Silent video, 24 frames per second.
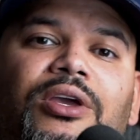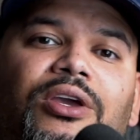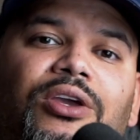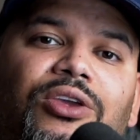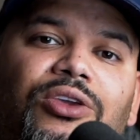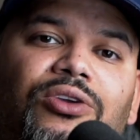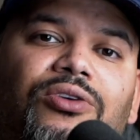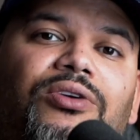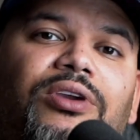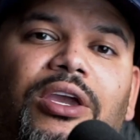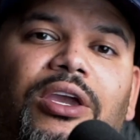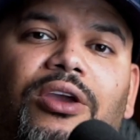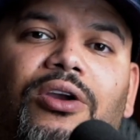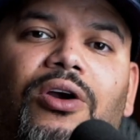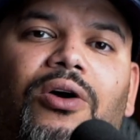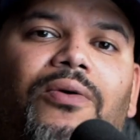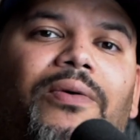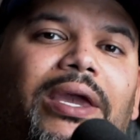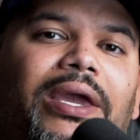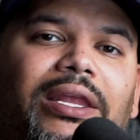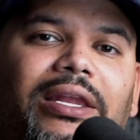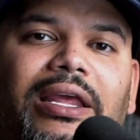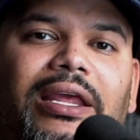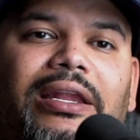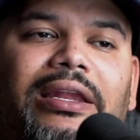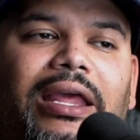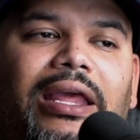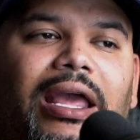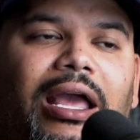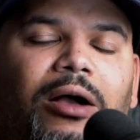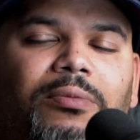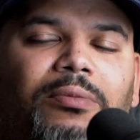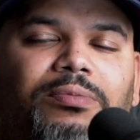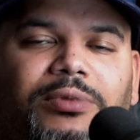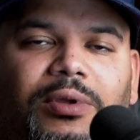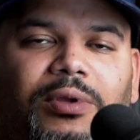you can go in and
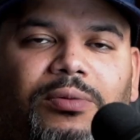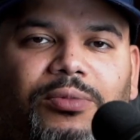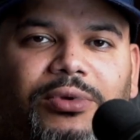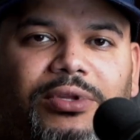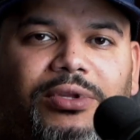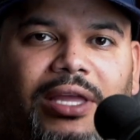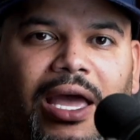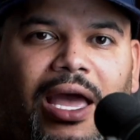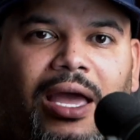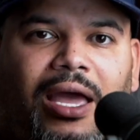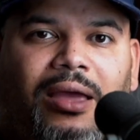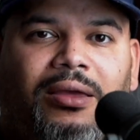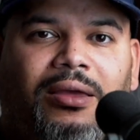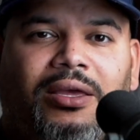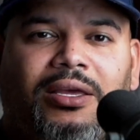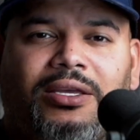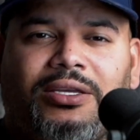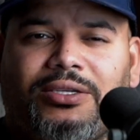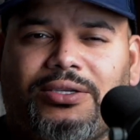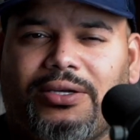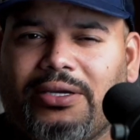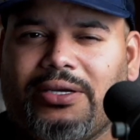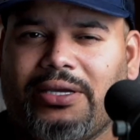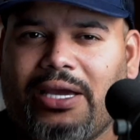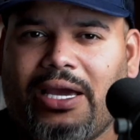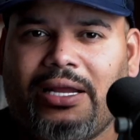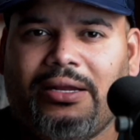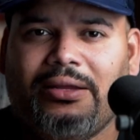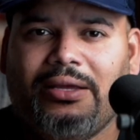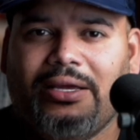help them with that. So again,